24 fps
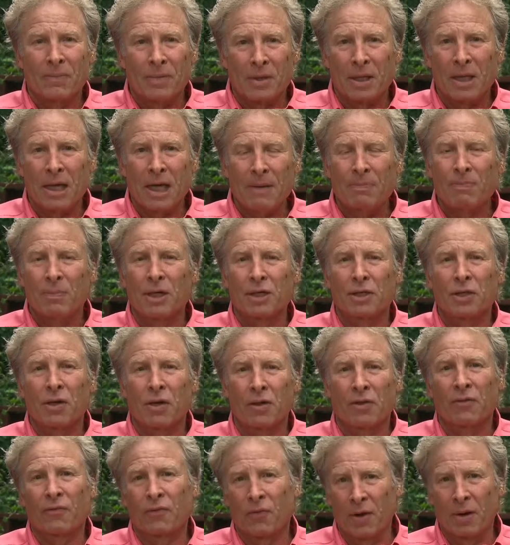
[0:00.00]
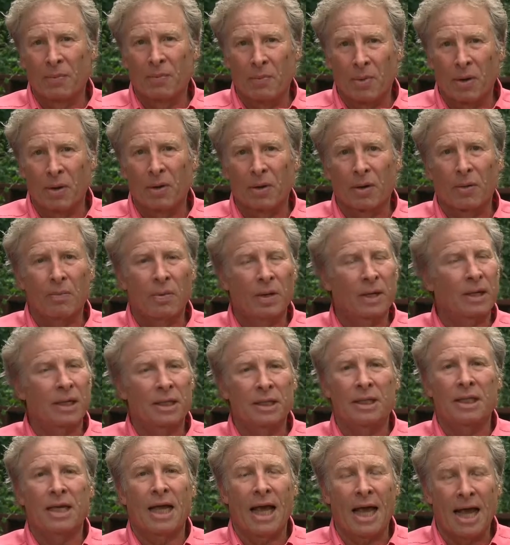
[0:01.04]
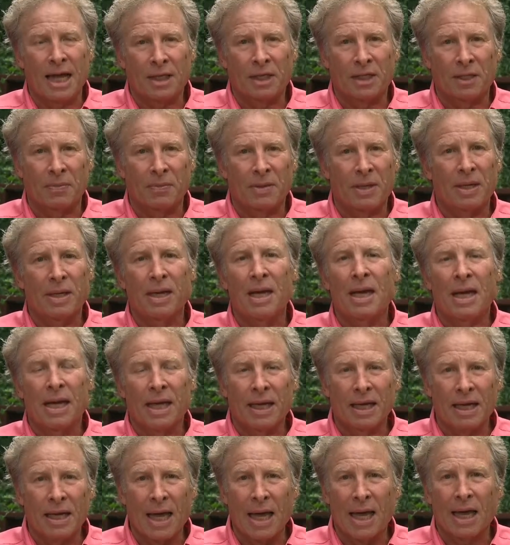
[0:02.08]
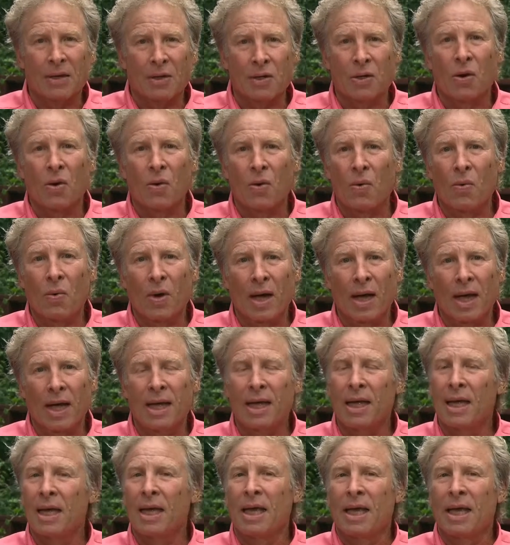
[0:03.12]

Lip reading: keep this on the front burner, because it has to be. It can't go away.